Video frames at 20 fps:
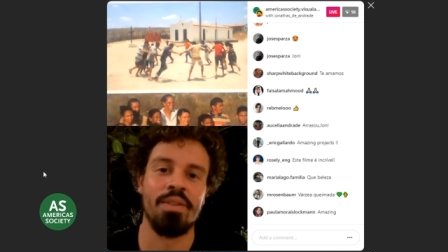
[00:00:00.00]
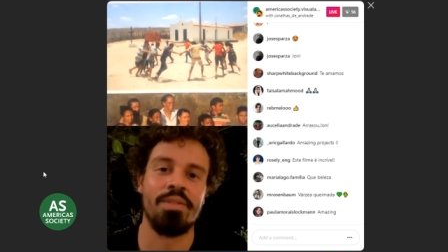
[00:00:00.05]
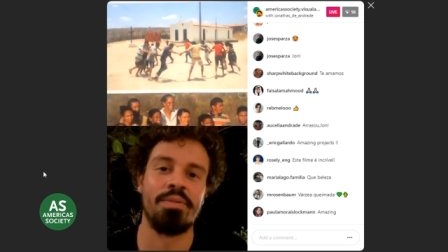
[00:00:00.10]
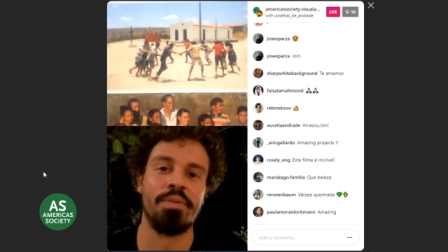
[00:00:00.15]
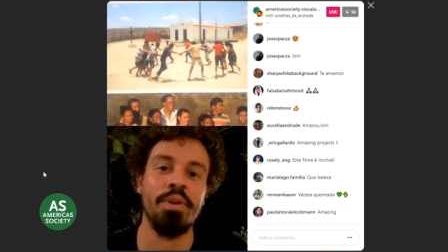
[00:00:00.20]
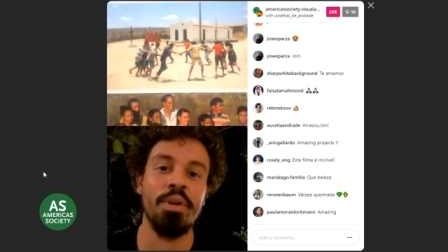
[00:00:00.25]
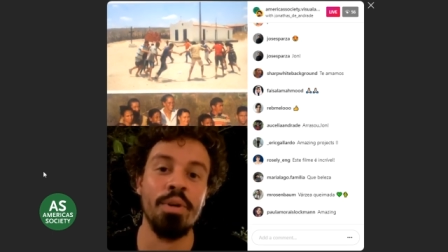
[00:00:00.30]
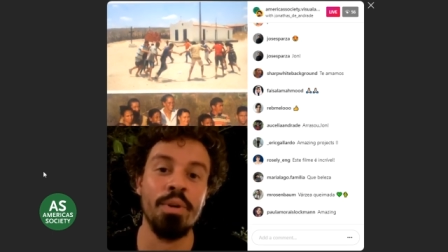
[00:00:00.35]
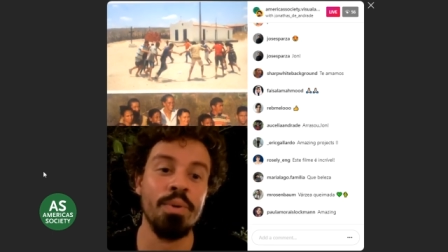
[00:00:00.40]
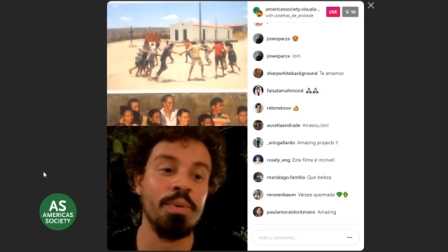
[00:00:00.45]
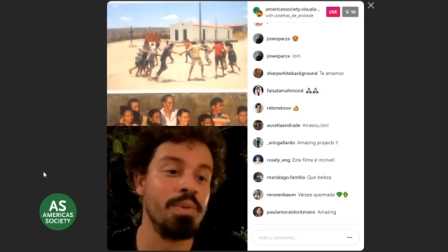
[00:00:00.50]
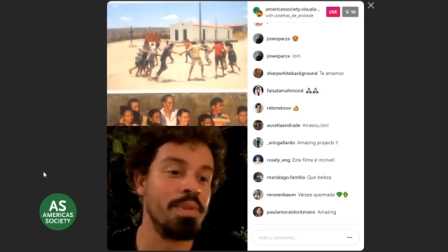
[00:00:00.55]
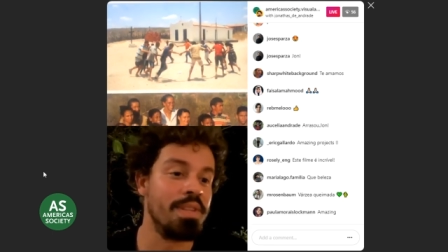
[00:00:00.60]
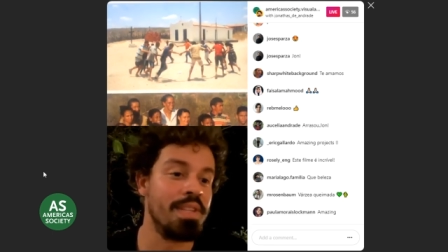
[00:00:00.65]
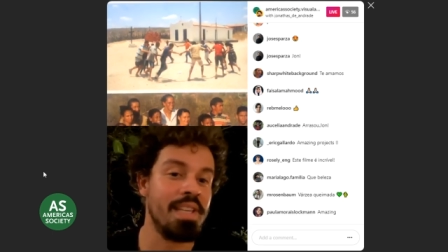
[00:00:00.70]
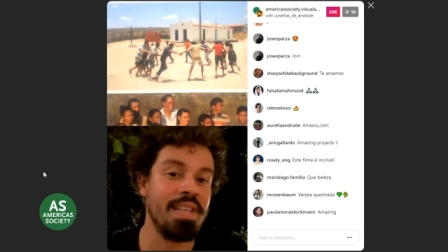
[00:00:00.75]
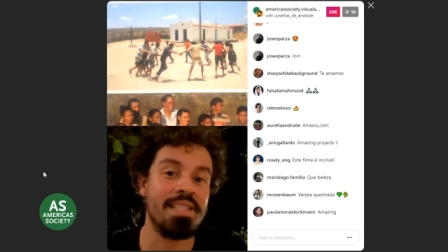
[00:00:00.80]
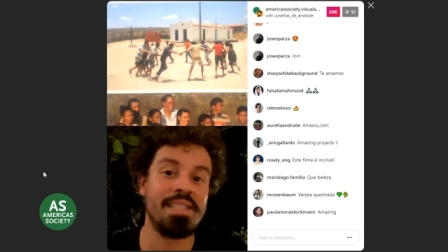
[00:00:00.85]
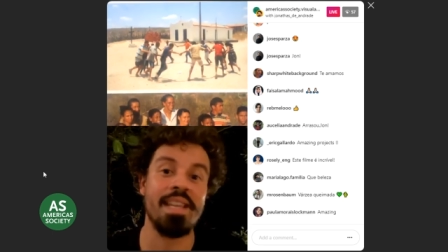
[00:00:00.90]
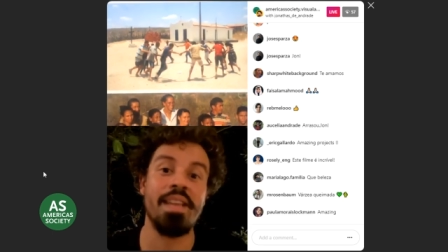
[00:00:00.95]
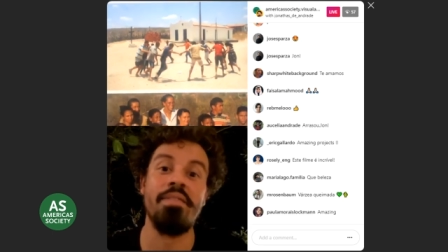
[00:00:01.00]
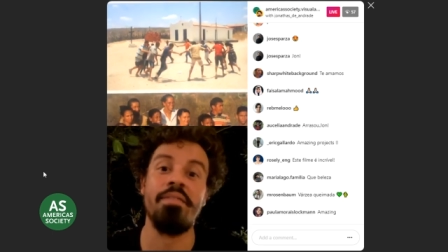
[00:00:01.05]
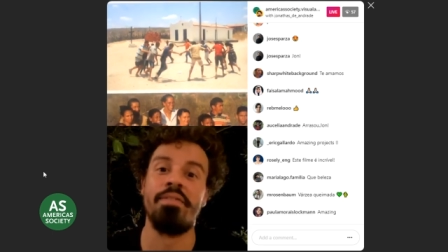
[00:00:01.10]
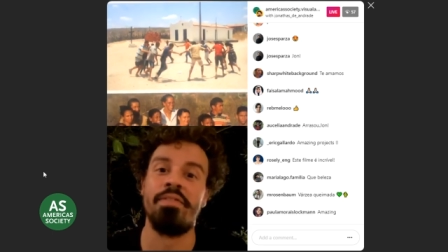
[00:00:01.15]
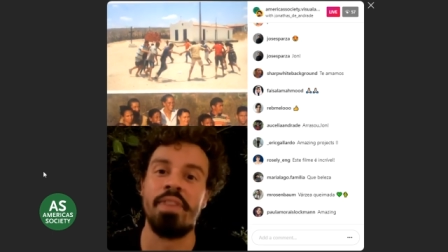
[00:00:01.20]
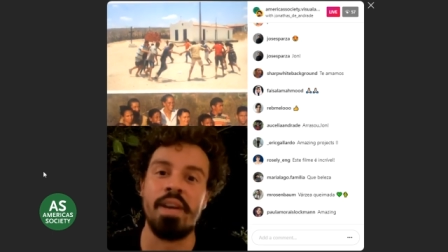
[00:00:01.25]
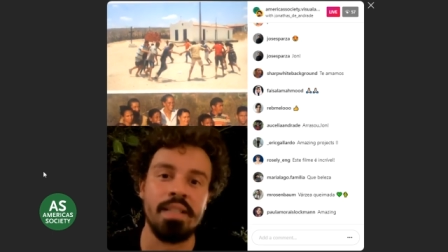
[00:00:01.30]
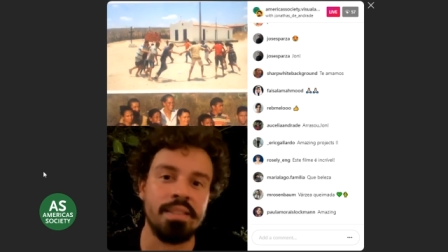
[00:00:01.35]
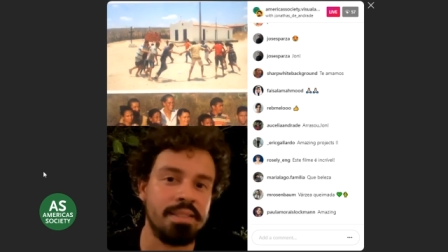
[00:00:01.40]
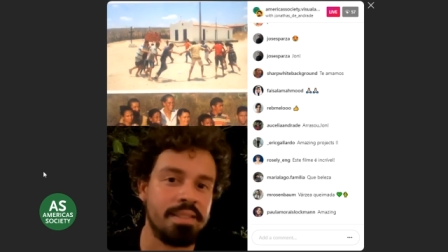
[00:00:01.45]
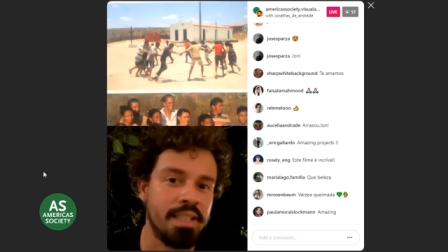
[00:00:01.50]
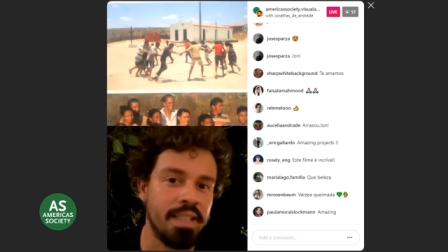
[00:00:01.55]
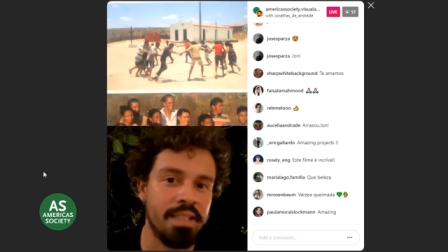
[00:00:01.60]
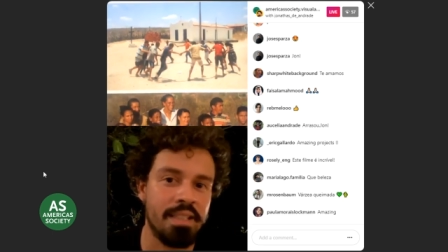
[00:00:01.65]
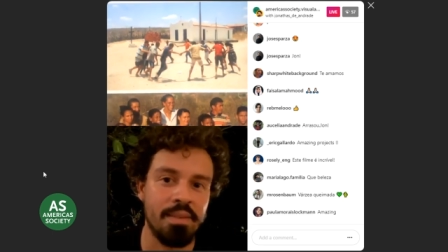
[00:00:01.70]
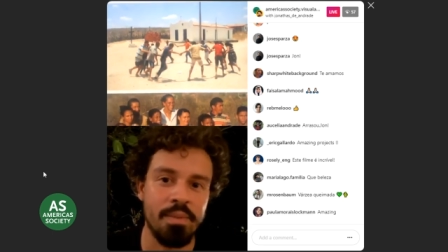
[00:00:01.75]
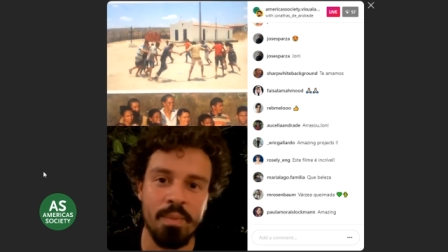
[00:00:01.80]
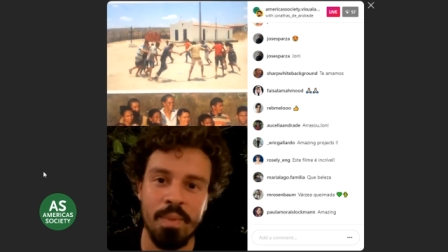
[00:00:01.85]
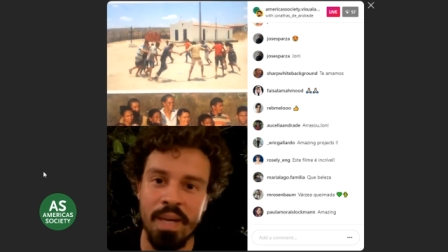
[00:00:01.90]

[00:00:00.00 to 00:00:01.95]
through these invented